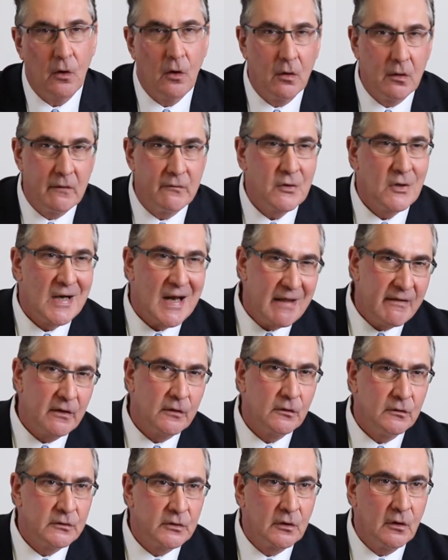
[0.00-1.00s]
all of your other
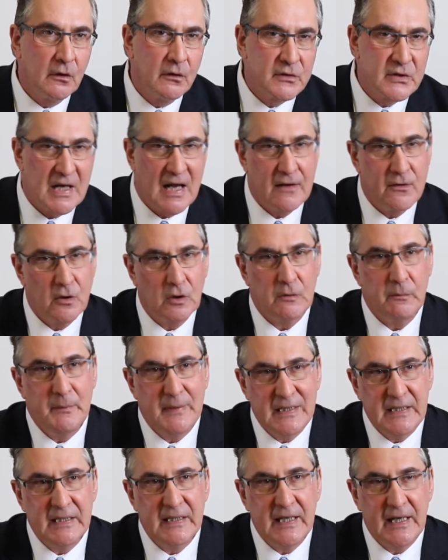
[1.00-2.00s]
controls cannot
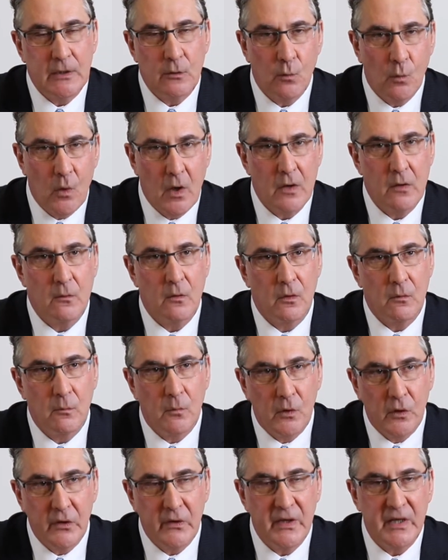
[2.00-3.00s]
mitigate one or
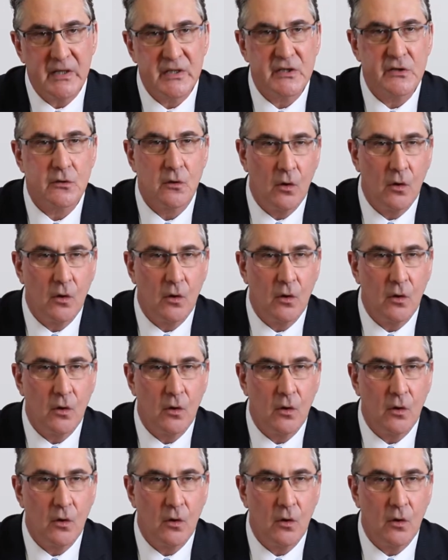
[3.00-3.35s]
more risks